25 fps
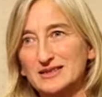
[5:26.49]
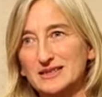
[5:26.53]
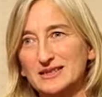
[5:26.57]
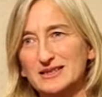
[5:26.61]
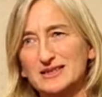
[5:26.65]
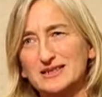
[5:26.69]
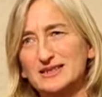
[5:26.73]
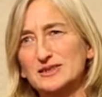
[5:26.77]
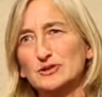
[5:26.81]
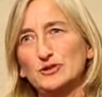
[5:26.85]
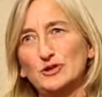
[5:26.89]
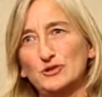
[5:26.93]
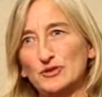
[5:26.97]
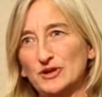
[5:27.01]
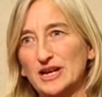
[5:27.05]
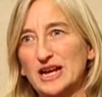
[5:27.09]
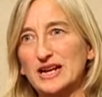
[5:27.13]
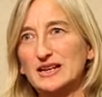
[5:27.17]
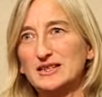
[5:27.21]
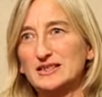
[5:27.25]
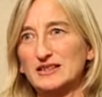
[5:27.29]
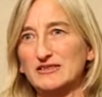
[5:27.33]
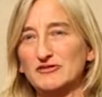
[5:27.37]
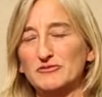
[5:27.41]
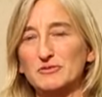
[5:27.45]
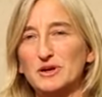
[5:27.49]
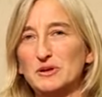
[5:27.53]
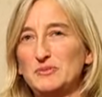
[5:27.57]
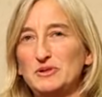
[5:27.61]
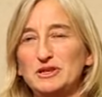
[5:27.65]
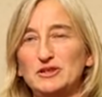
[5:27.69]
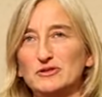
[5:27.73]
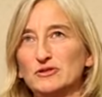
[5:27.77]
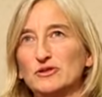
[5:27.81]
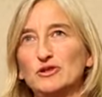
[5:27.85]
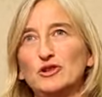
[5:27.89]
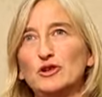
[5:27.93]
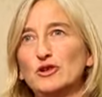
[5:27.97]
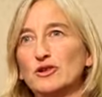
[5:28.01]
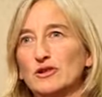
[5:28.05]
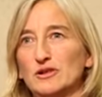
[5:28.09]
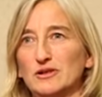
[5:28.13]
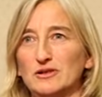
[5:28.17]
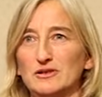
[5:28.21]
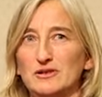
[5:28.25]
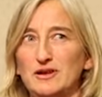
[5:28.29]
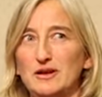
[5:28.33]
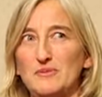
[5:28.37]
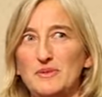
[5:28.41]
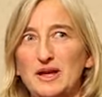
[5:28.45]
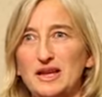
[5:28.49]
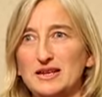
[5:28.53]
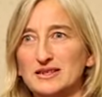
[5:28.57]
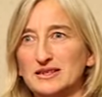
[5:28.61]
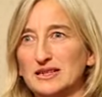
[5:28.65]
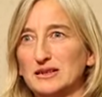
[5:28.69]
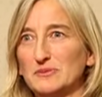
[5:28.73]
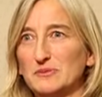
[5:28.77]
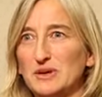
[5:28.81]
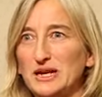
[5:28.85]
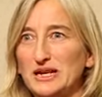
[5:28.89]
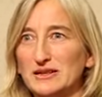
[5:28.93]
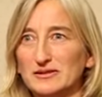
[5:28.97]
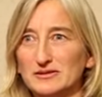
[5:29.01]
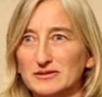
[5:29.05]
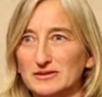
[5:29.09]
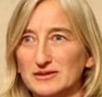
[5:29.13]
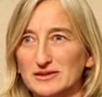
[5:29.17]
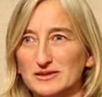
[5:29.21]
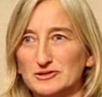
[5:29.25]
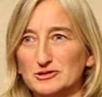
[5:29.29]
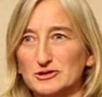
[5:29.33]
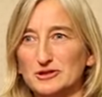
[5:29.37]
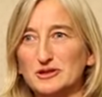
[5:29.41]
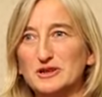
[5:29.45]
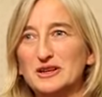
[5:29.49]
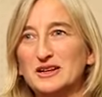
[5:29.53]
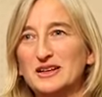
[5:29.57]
It's still creative. Maybe you cook amazing meals, or